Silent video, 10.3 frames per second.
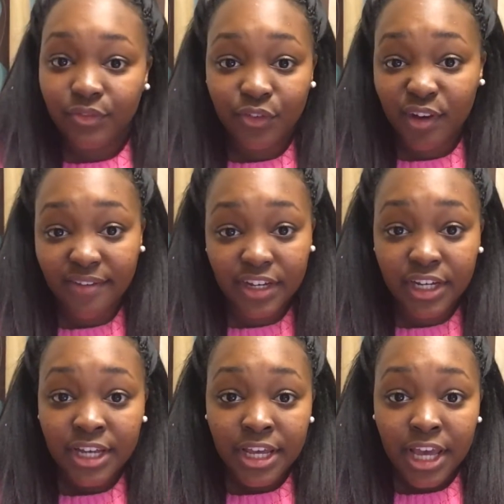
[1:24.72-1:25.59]

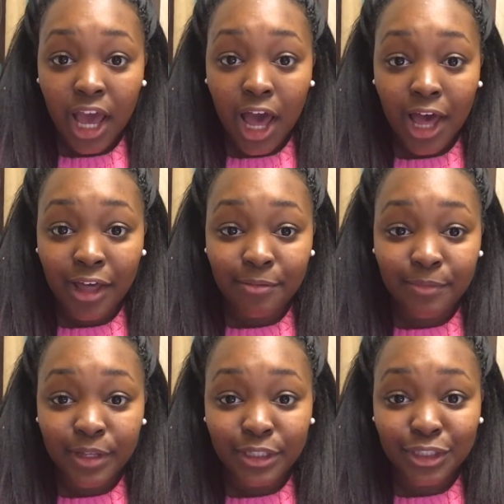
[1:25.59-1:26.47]
forever.
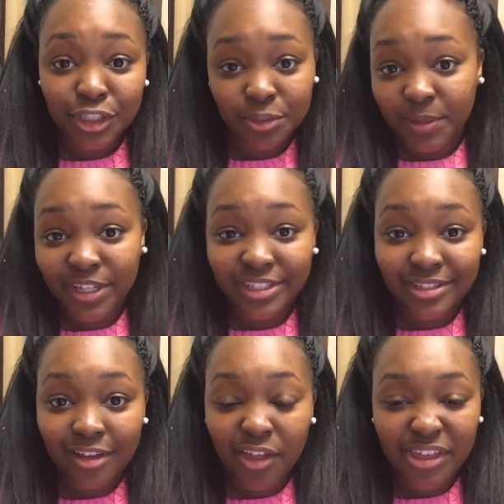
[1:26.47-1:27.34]
Um, just
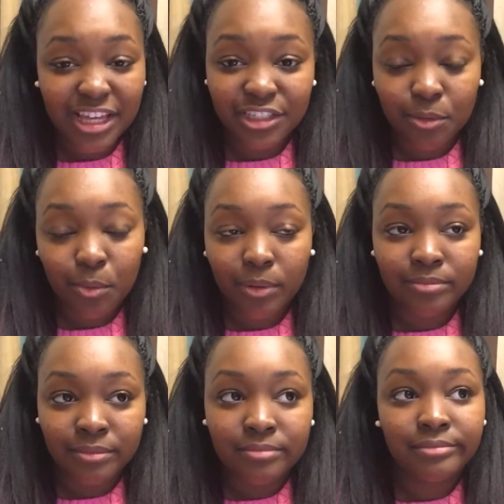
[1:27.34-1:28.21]
because I think it,
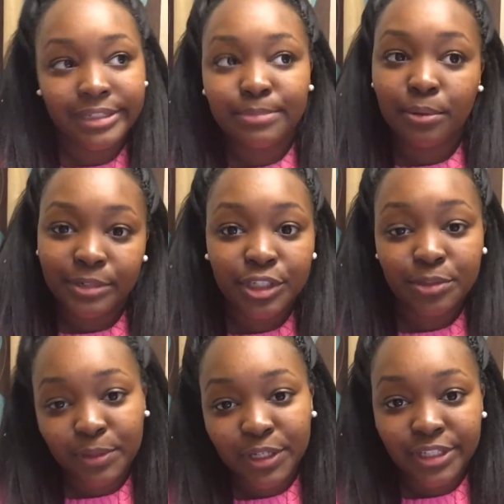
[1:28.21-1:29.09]
well, it's probably
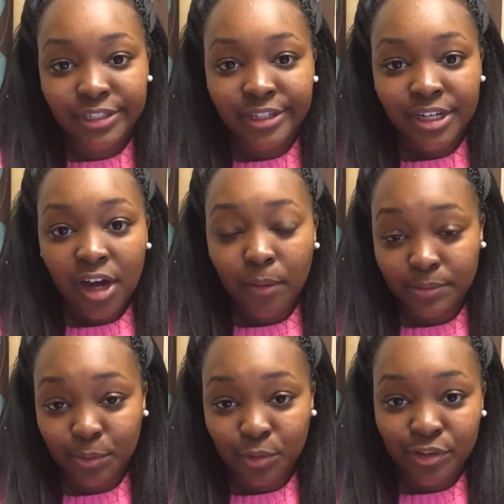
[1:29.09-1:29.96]
just because I
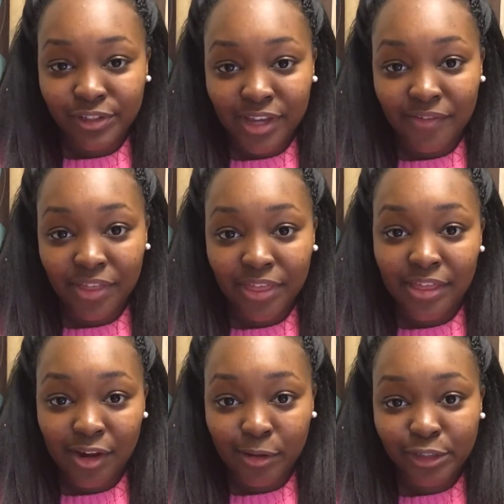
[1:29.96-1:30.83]
was born in the seventh and
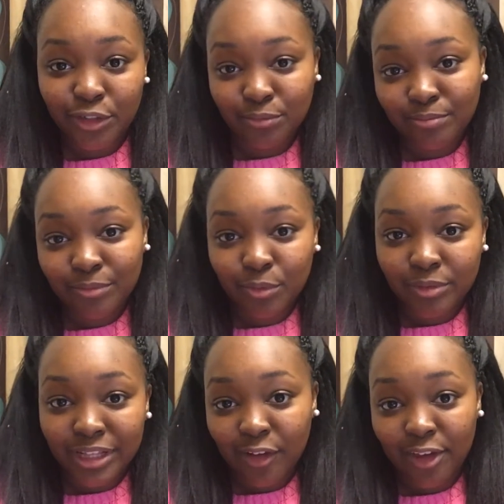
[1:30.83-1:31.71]
then I
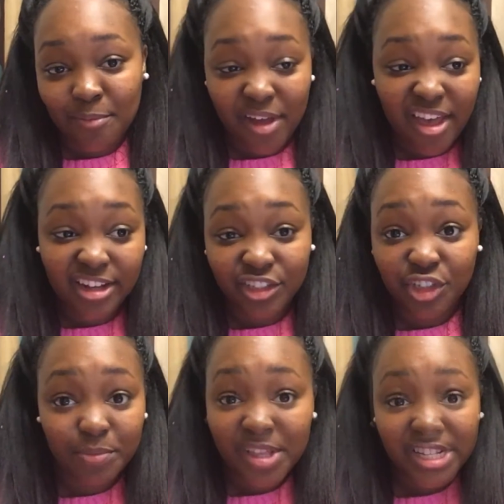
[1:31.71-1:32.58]
like in my head it's
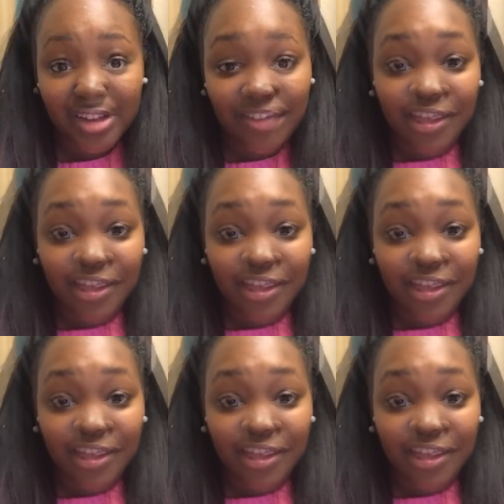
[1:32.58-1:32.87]
just been the seven.